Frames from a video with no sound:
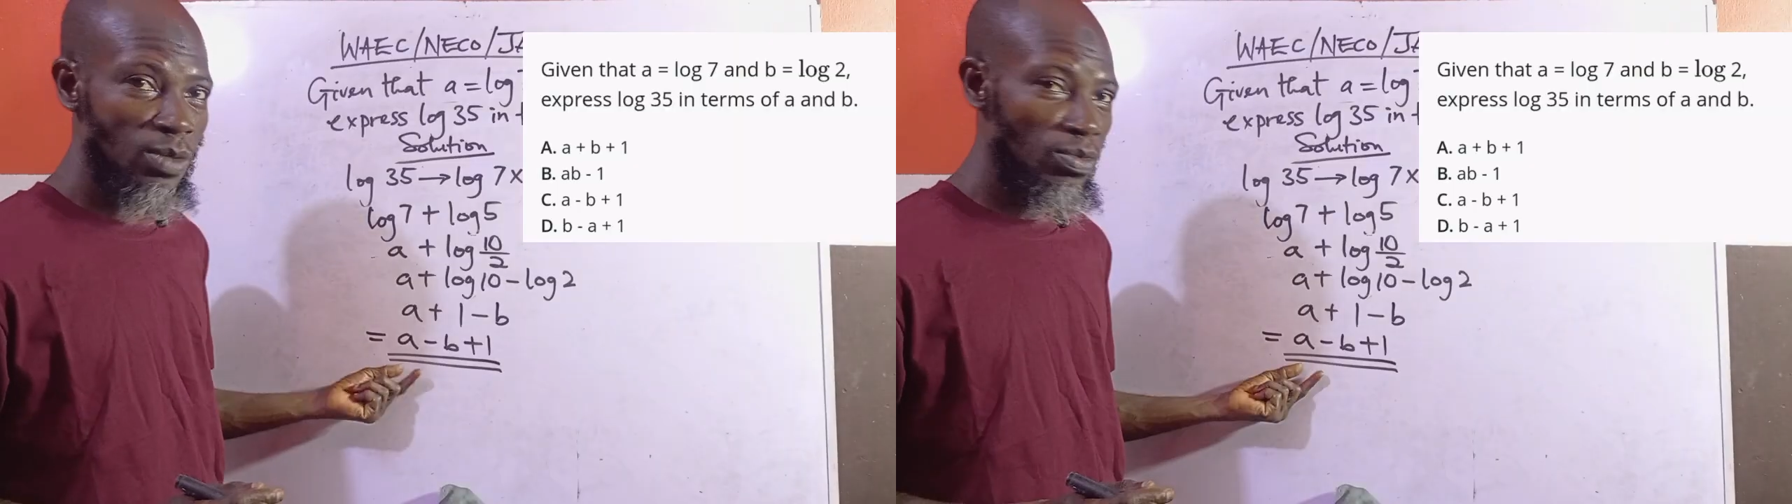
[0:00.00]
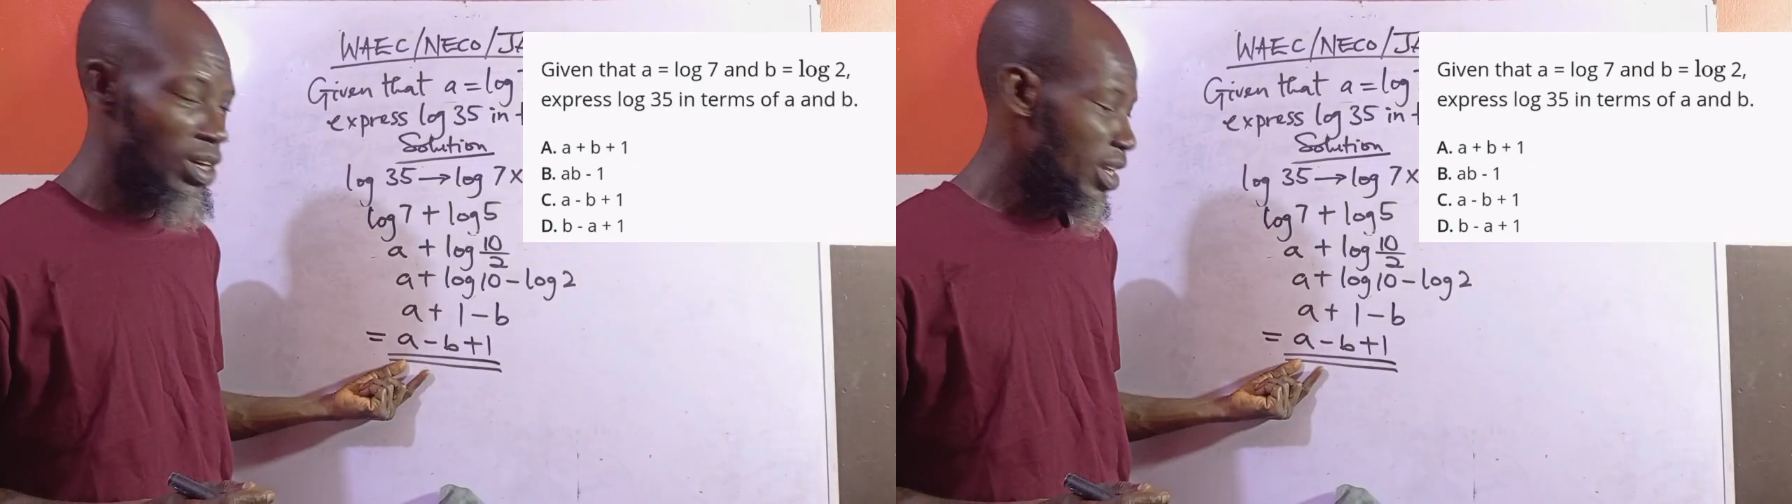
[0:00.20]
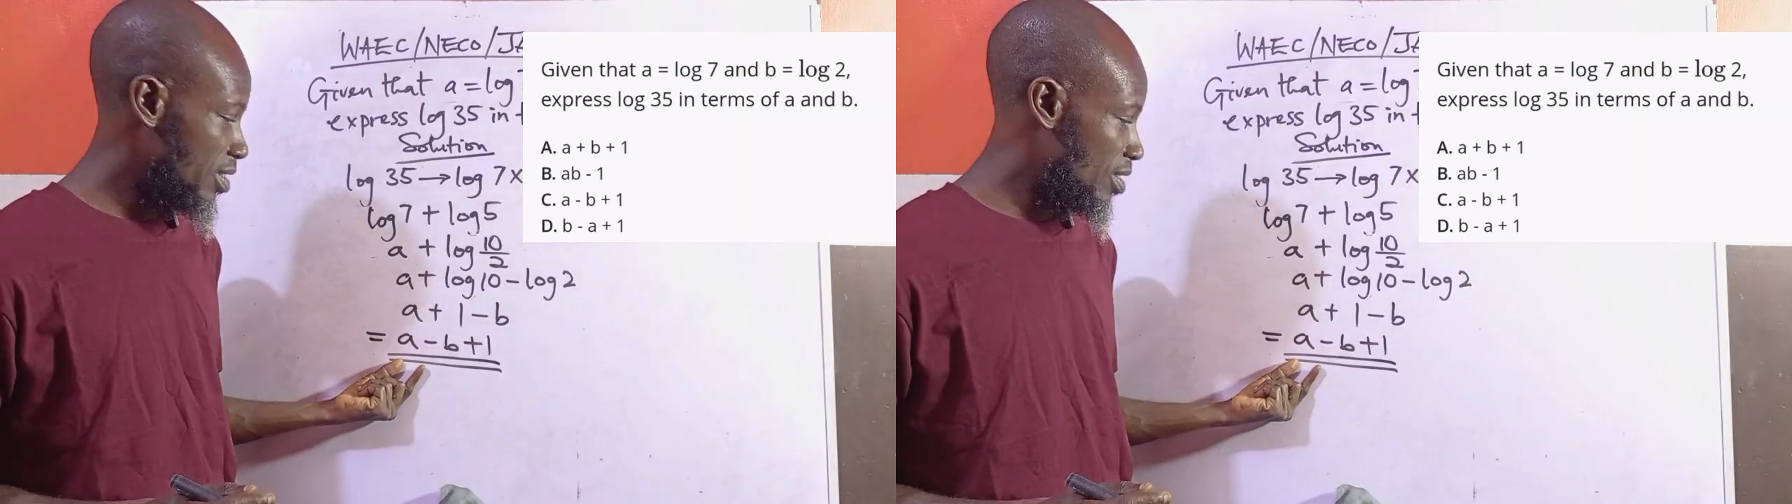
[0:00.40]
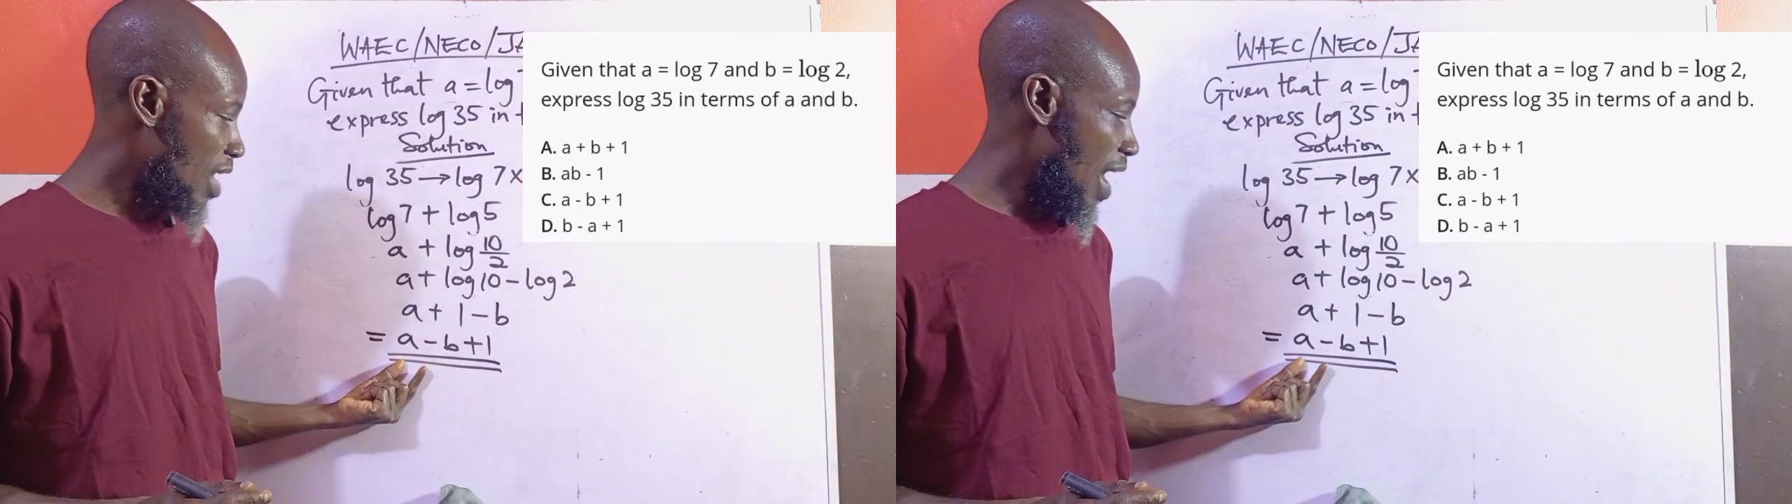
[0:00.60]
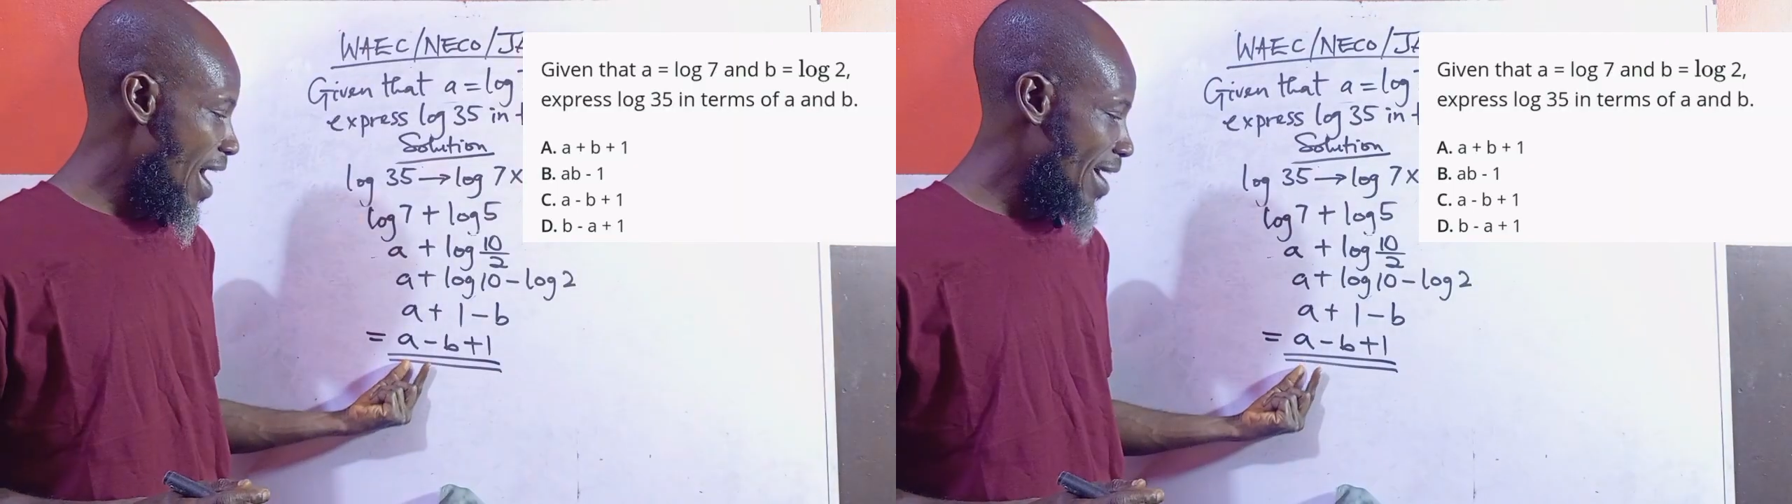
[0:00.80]
expressed
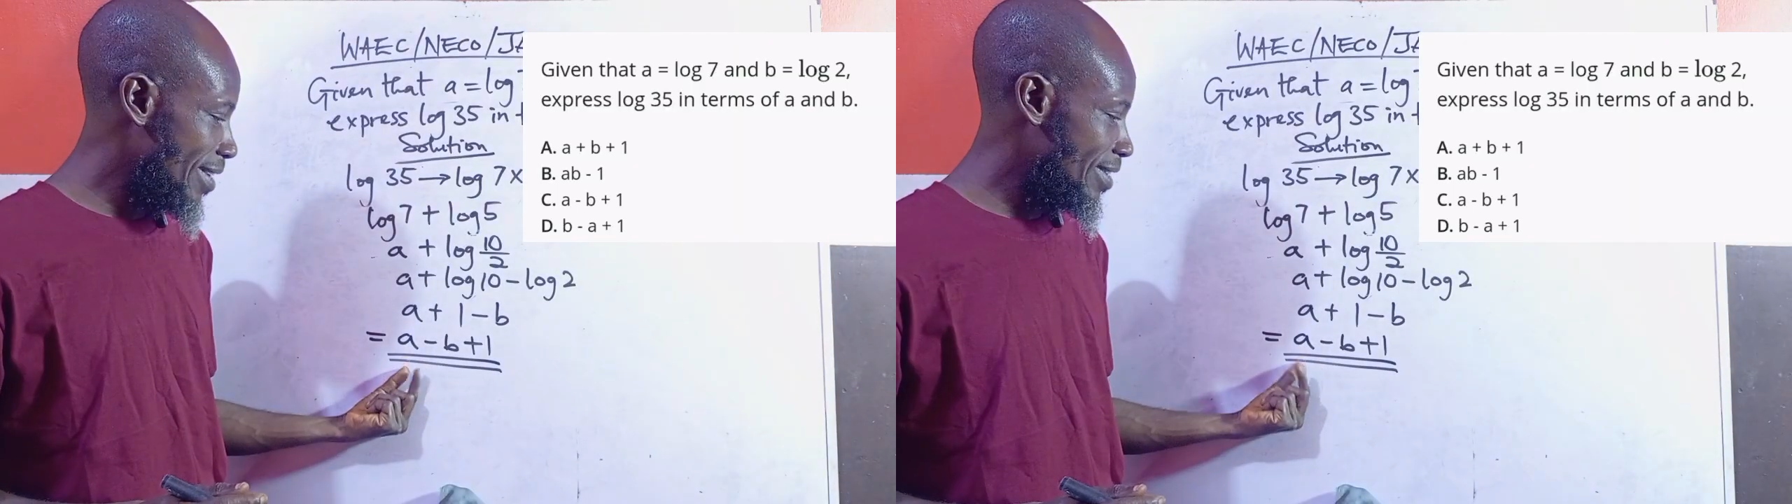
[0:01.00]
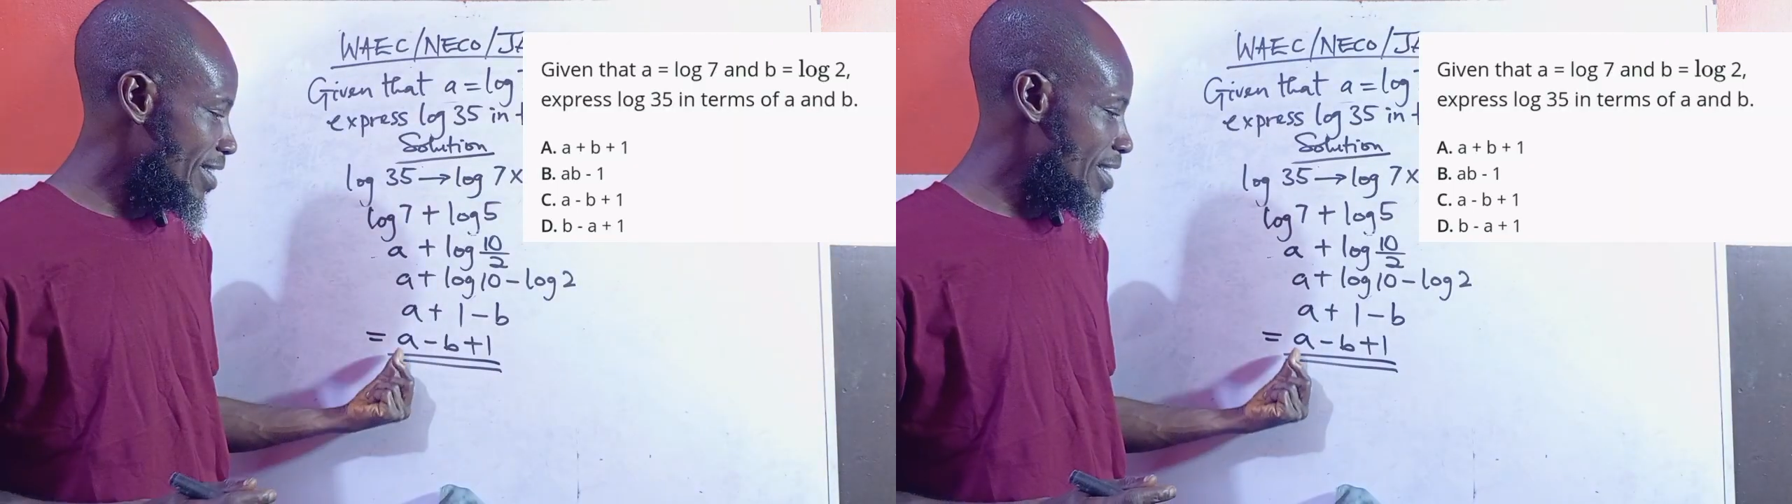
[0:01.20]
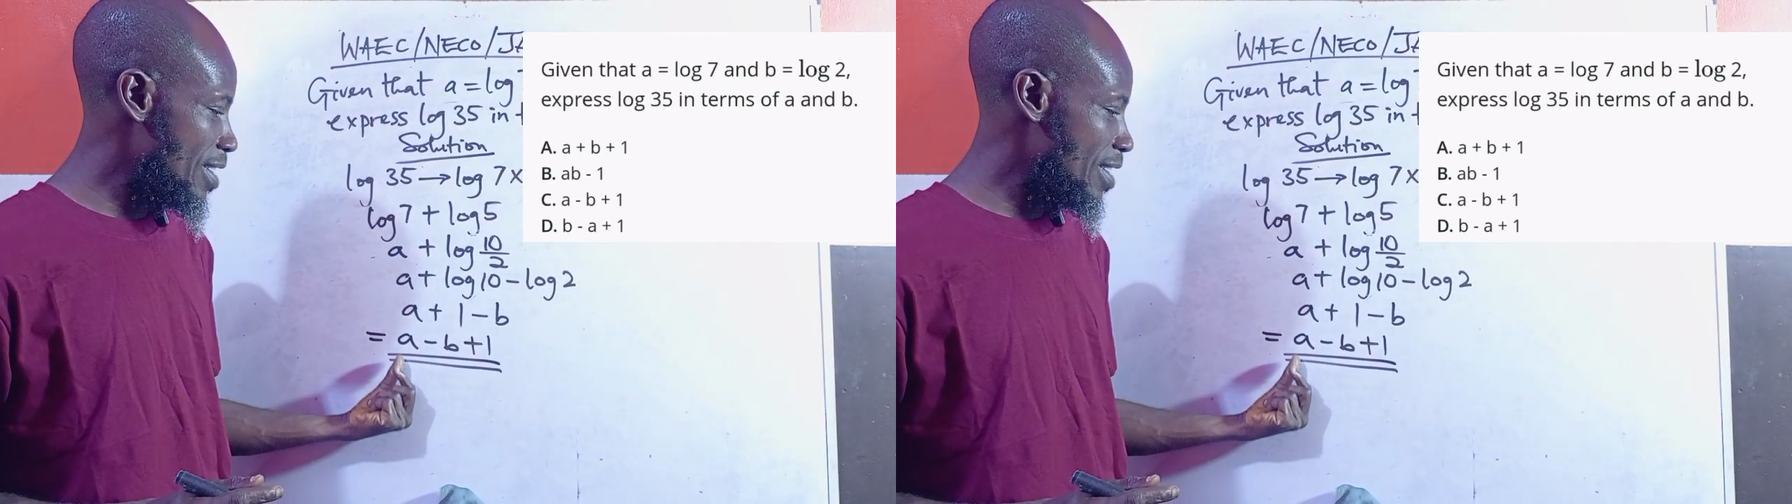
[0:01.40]
as